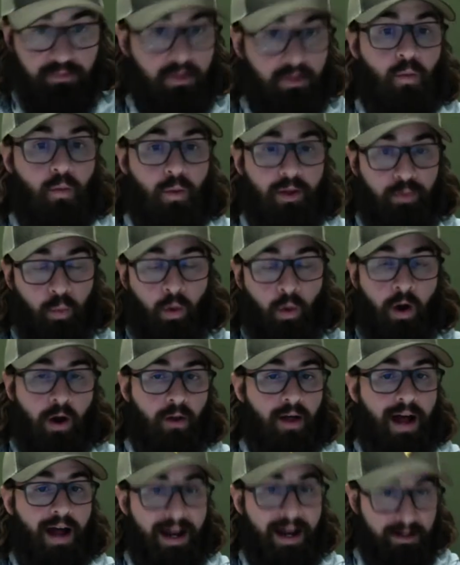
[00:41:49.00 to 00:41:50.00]
with
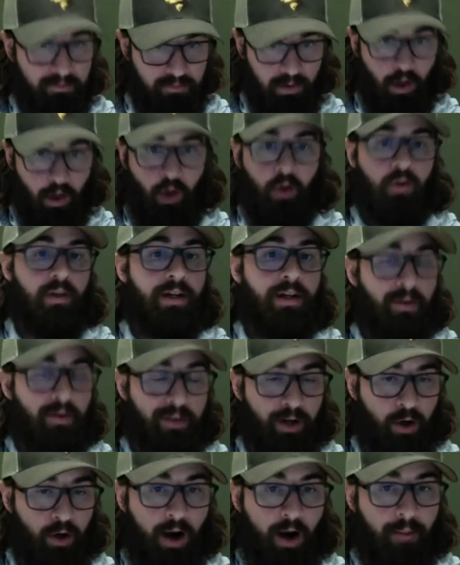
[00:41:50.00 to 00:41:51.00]
walleye earlier
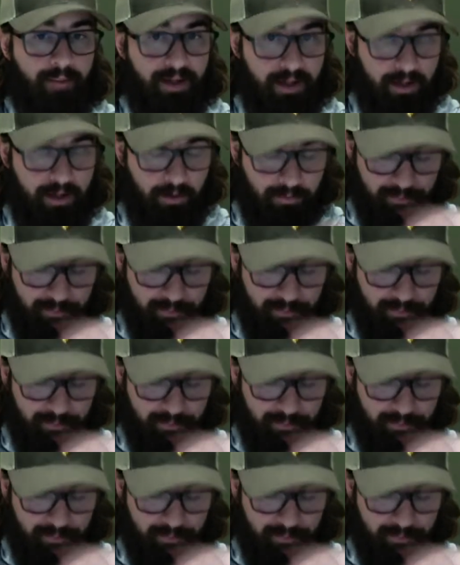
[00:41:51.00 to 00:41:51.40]
than crappie do.